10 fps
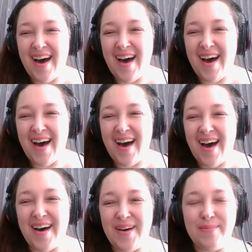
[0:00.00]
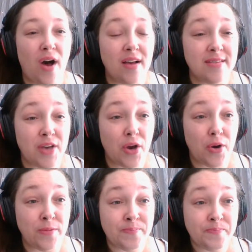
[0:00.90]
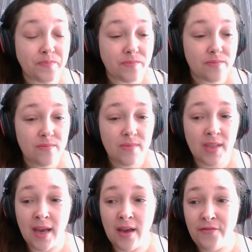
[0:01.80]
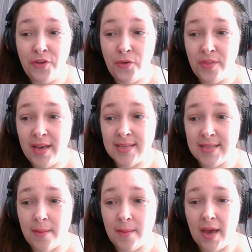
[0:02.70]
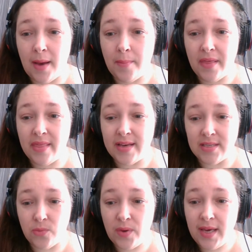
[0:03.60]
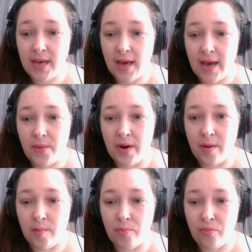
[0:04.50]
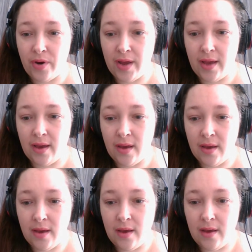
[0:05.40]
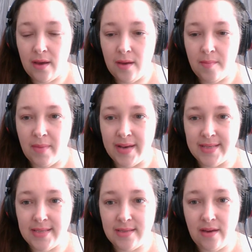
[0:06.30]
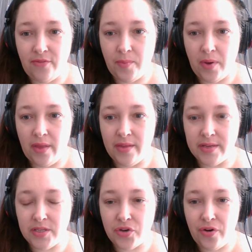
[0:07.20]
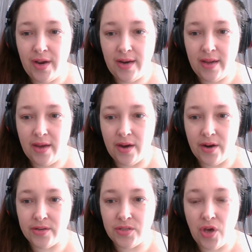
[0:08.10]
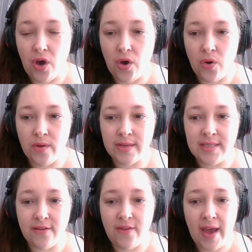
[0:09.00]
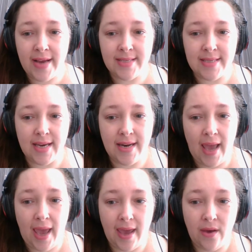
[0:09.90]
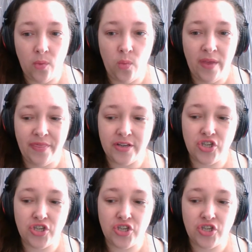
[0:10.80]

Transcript: So also a few things coming up this week. I want to bring my stuff up on the screen here. So, Divine DNA with the